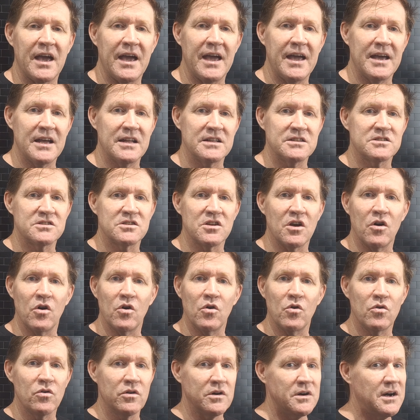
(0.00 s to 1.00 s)
And
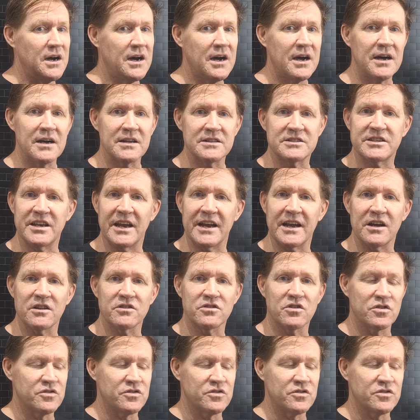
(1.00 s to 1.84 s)
so check out